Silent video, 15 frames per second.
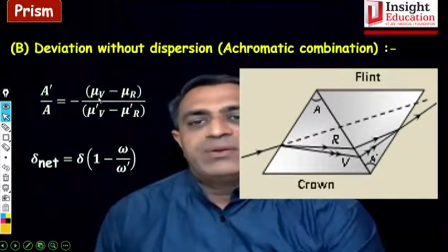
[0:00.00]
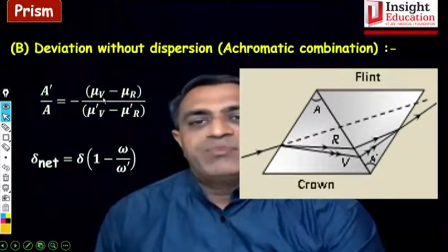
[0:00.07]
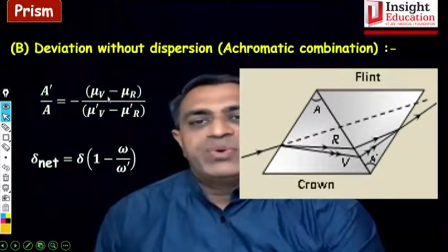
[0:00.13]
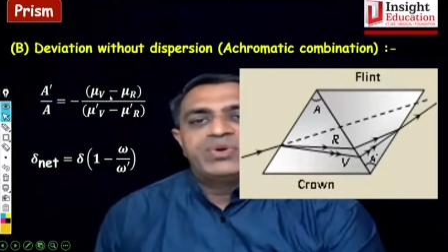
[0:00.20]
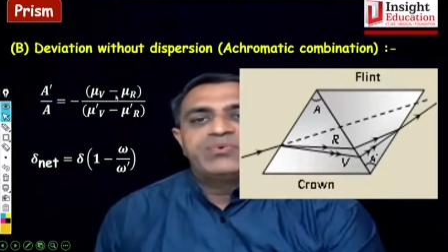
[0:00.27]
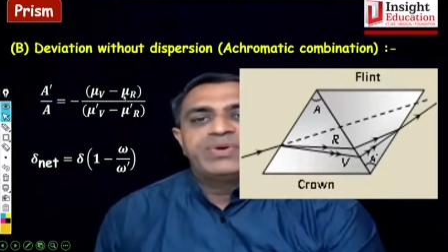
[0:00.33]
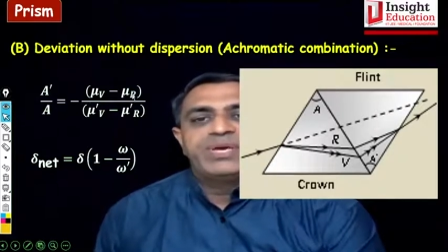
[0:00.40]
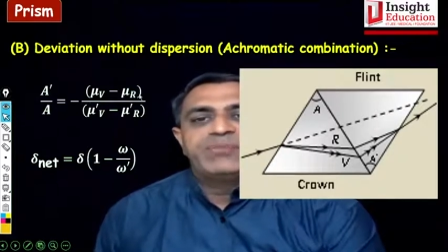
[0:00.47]

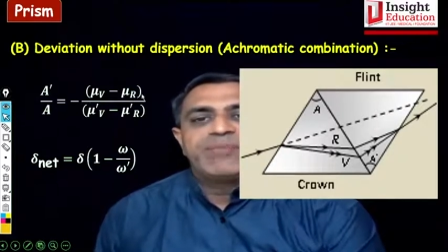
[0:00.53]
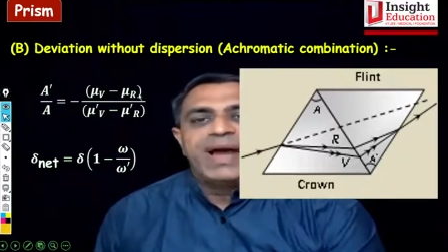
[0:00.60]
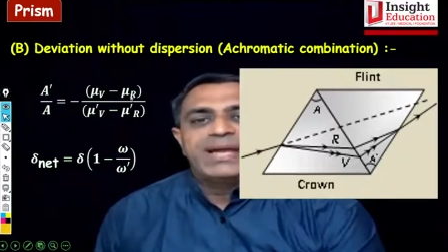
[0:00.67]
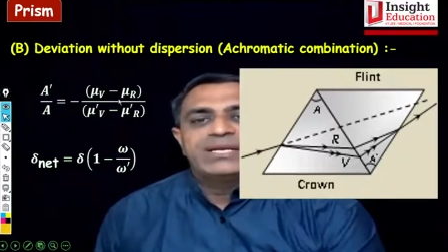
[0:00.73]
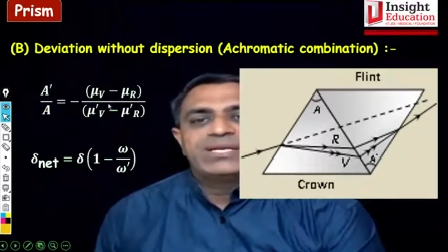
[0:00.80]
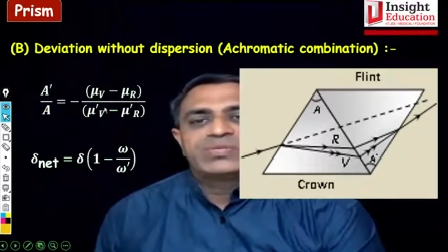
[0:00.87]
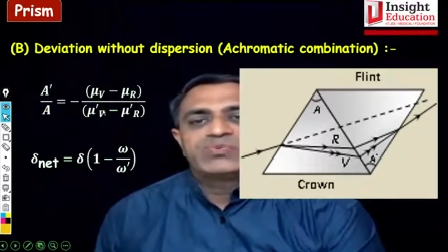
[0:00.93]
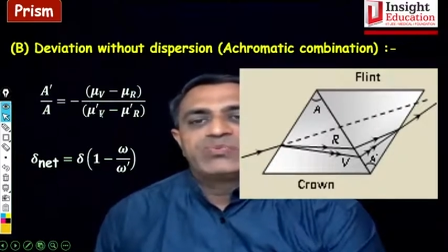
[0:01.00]
mu V
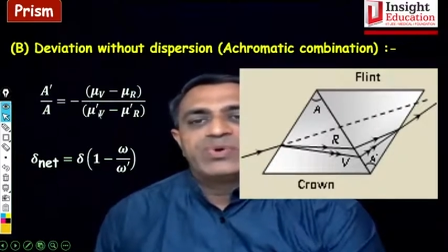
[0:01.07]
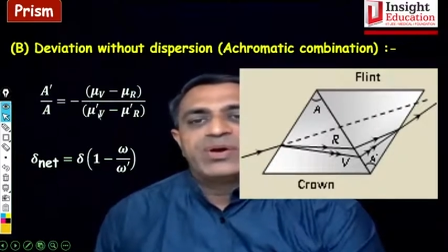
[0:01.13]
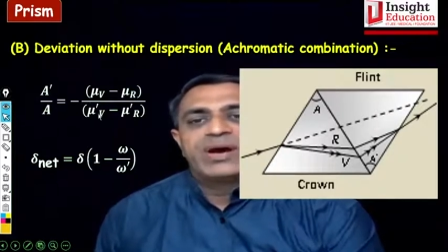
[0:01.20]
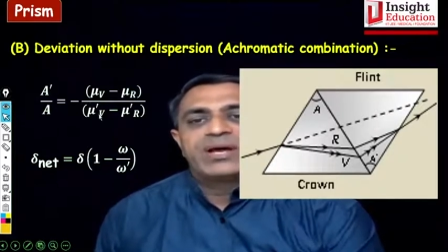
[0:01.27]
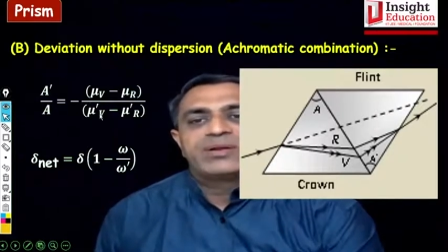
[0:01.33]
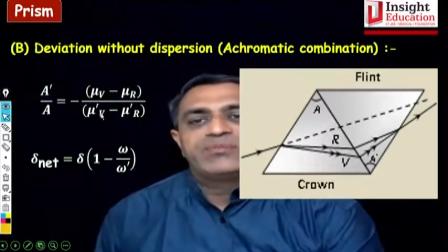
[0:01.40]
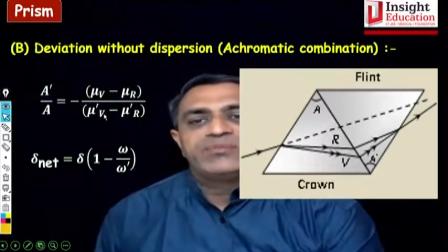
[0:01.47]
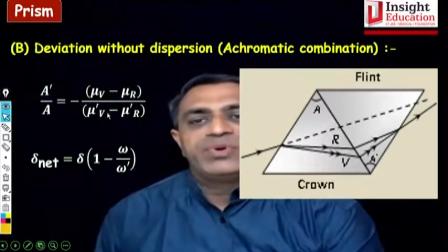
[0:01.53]
minus mu
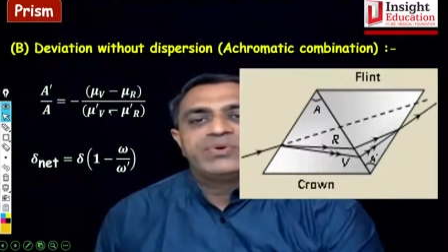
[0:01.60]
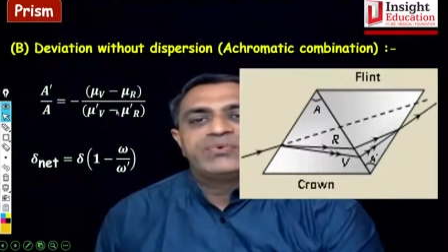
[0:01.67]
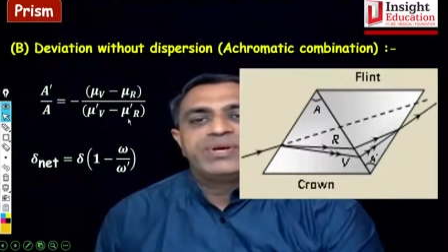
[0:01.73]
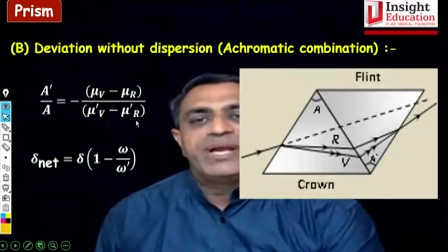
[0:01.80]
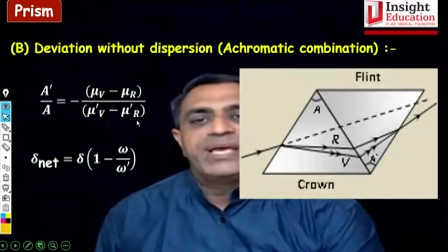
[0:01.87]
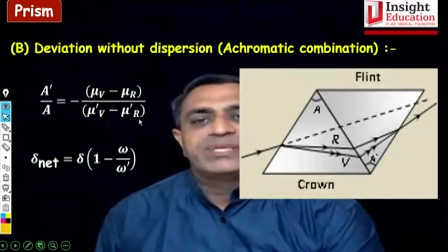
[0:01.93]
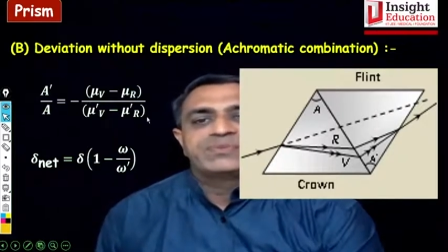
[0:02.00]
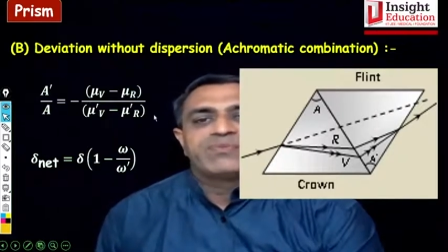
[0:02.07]
R, mu V
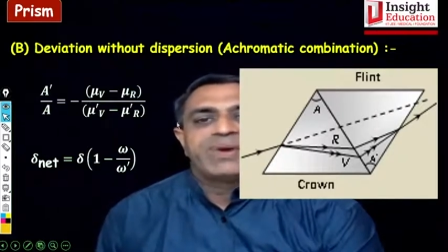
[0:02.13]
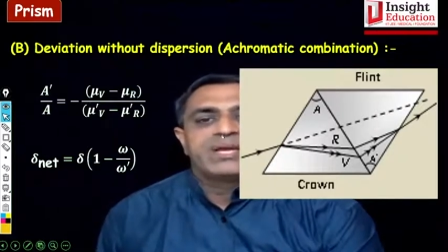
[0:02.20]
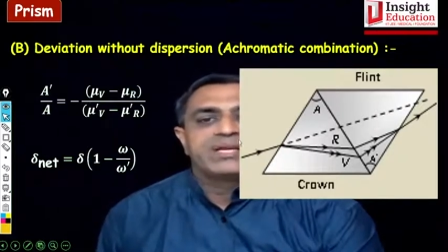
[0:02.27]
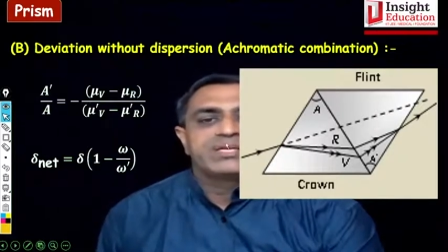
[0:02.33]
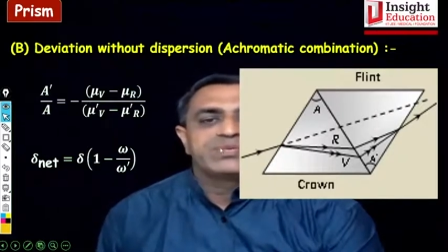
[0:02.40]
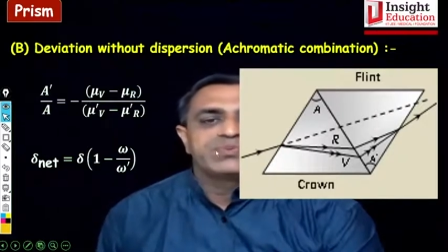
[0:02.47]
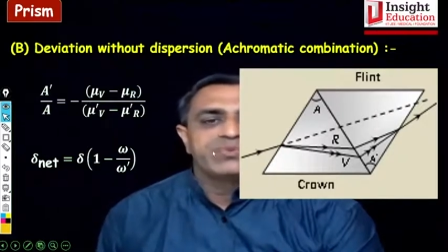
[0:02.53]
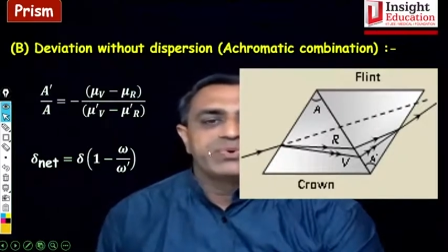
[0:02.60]
dash
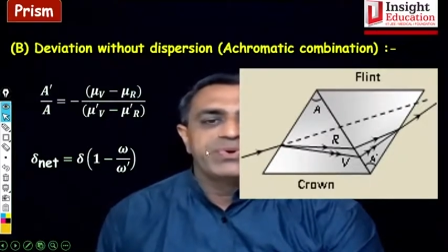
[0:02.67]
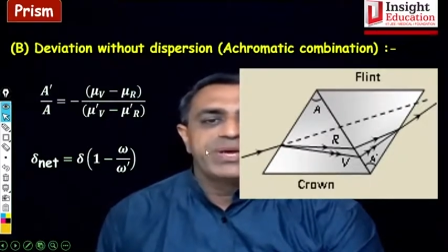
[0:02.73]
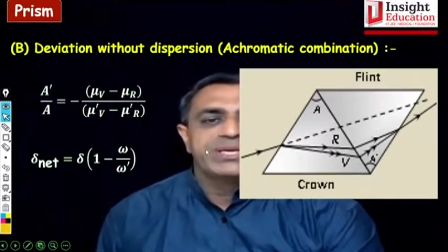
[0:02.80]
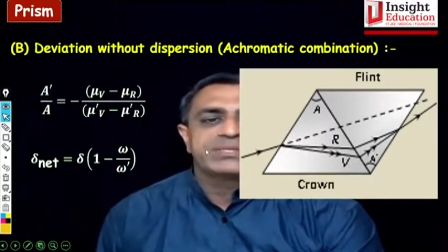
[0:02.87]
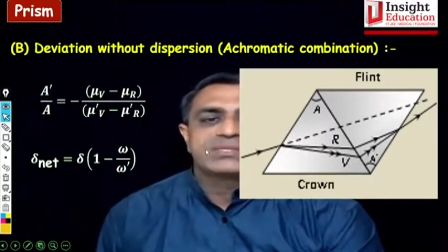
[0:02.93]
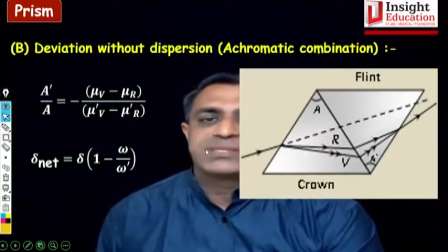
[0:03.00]
minus mu dash